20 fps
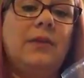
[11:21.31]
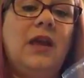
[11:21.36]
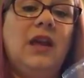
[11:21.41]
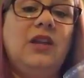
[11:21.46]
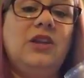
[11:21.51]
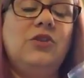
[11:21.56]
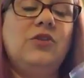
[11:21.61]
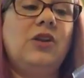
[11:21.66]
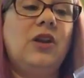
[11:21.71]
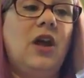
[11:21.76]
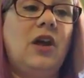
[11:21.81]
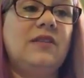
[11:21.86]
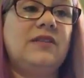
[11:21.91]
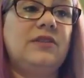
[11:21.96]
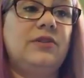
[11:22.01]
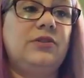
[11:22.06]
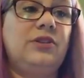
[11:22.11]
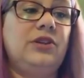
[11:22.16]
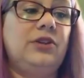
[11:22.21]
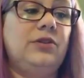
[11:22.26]
you can
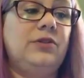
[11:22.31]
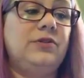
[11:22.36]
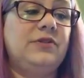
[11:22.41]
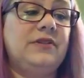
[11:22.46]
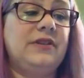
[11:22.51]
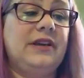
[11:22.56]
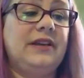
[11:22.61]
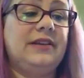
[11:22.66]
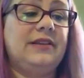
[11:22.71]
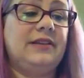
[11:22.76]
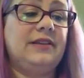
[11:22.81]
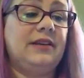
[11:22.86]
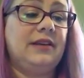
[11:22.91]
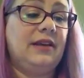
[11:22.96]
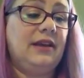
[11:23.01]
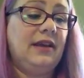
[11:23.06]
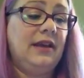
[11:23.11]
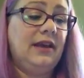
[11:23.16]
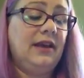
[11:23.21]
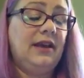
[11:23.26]
also use like the
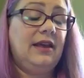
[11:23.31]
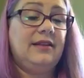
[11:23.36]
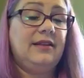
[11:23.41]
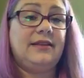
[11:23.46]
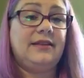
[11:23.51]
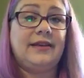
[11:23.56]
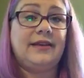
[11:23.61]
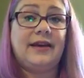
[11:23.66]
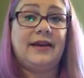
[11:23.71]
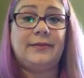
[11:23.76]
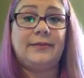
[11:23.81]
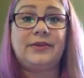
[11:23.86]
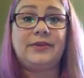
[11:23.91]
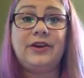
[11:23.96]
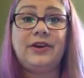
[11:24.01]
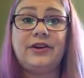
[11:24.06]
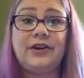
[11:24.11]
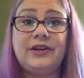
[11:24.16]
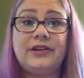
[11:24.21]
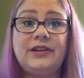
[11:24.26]

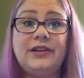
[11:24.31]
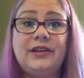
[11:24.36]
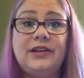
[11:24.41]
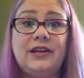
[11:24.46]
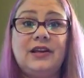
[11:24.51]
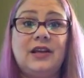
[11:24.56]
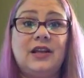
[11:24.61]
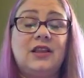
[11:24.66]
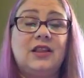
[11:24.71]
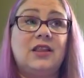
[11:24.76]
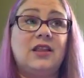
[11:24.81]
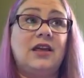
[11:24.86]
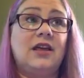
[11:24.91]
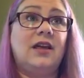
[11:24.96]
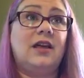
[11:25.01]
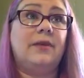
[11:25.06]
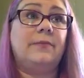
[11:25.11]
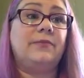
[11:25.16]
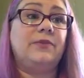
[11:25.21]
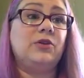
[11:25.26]
Keurig.
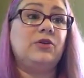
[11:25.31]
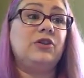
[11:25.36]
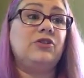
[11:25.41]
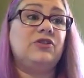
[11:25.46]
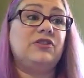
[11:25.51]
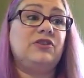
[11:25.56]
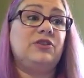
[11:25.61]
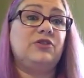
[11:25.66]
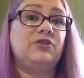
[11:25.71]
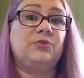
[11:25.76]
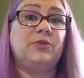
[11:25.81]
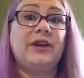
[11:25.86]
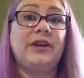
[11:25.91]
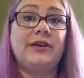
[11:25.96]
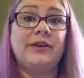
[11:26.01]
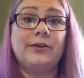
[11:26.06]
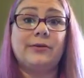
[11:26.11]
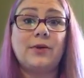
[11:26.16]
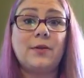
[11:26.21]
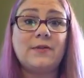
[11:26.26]
You can just use
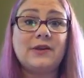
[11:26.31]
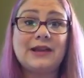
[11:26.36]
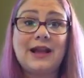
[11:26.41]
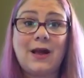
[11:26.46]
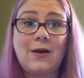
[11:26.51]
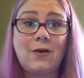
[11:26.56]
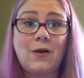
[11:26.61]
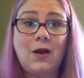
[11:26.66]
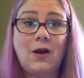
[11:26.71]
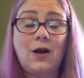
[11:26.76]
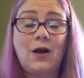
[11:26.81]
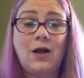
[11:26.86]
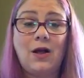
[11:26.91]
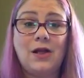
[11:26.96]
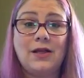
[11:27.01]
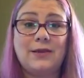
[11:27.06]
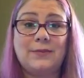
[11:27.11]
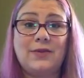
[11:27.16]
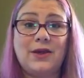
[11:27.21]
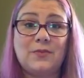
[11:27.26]
regular rubbing
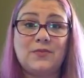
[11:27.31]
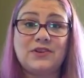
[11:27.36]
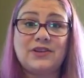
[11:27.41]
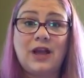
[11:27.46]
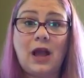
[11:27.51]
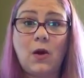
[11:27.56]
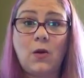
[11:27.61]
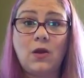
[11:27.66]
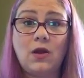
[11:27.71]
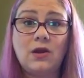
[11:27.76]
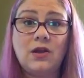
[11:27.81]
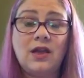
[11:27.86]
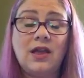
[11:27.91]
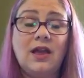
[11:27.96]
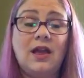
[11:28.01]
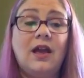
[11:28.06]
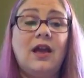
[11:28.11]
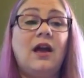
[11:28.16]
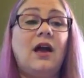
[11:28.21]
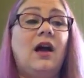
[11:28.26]
alcohol and paper towel.
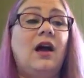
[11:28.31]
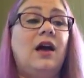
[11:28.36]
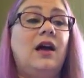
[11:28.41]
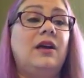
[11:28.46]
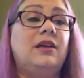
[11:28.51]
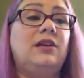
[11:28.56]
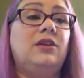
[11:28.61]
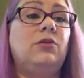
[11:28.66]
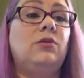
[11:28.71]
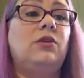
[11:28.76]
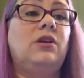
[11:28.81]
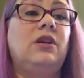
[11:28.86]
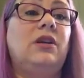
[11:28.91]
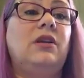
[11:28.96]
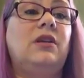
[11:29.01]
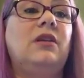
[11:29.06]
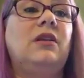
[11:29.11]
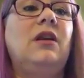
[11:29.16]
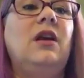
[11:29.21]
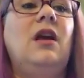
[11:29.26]
You
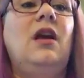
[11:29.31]
can